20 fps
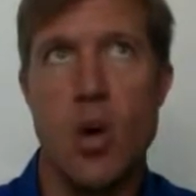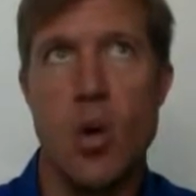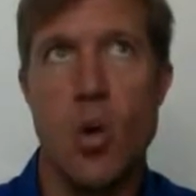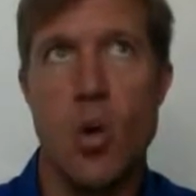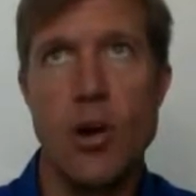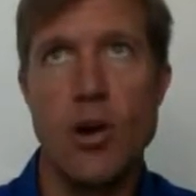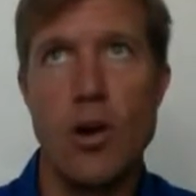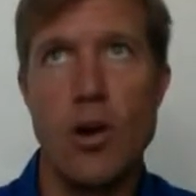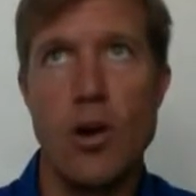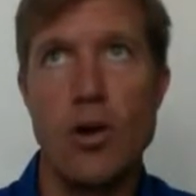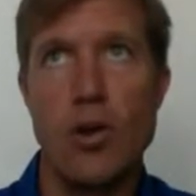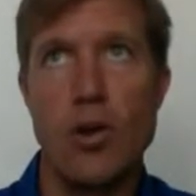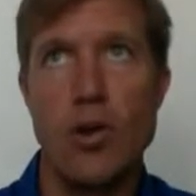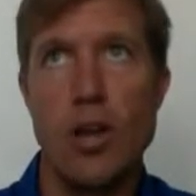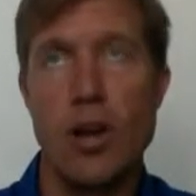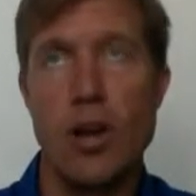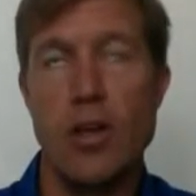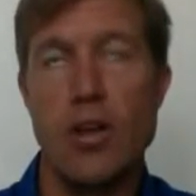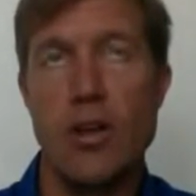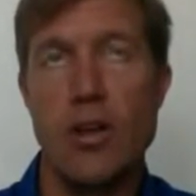or
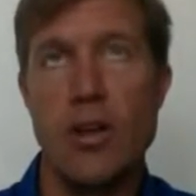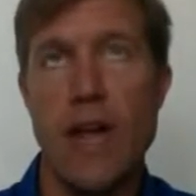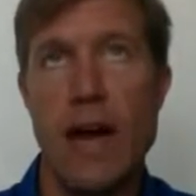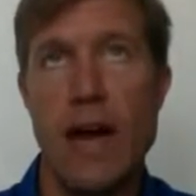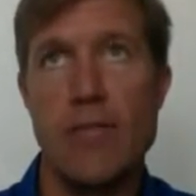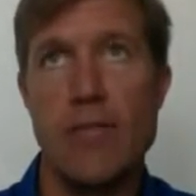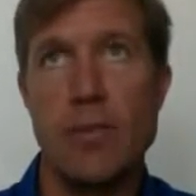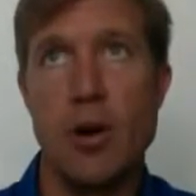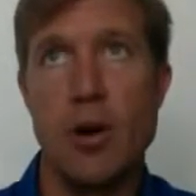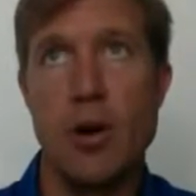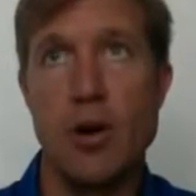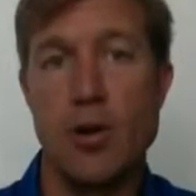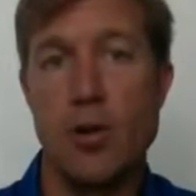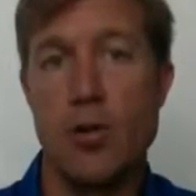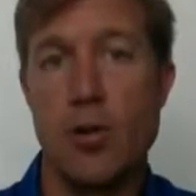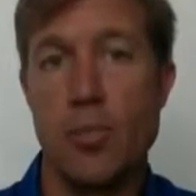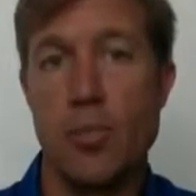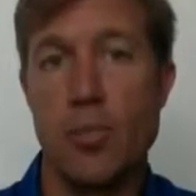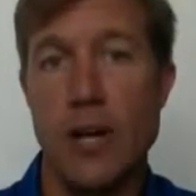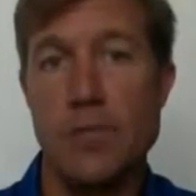you can have them go to your
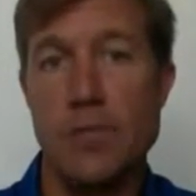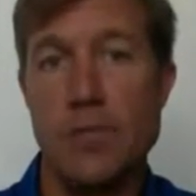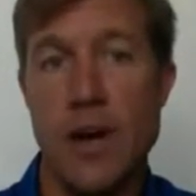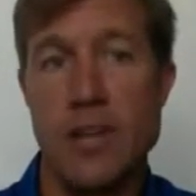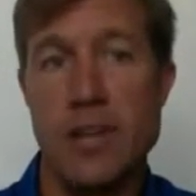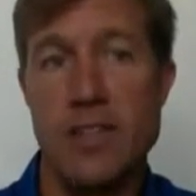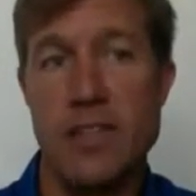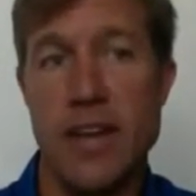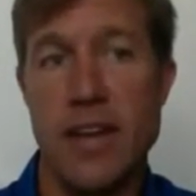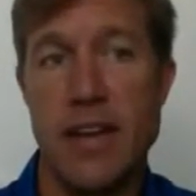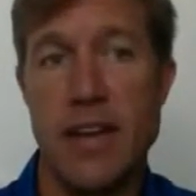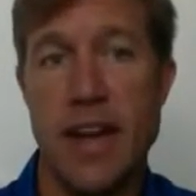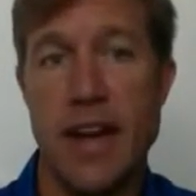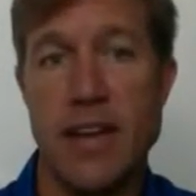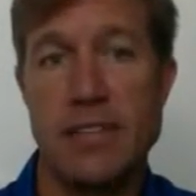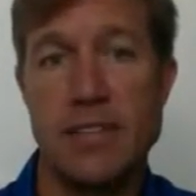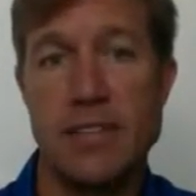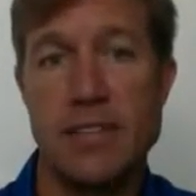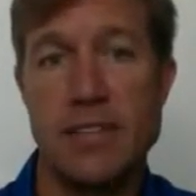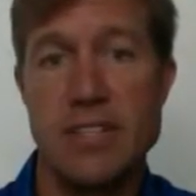Google Plus page, and they can
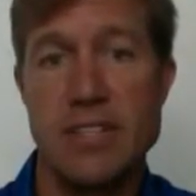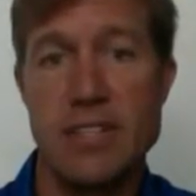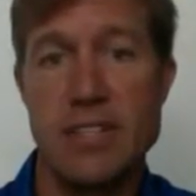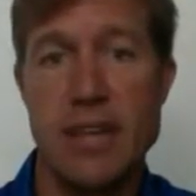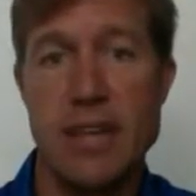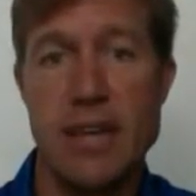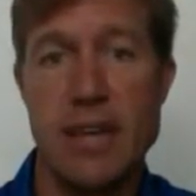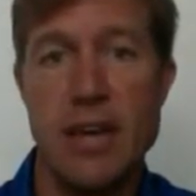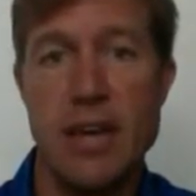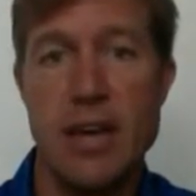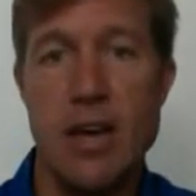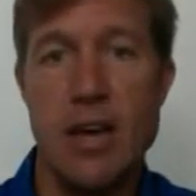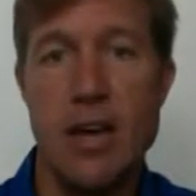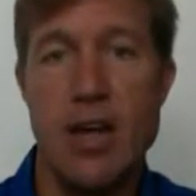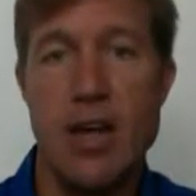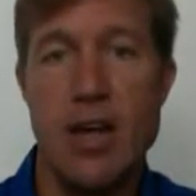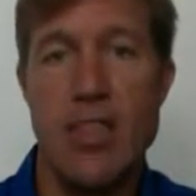actually see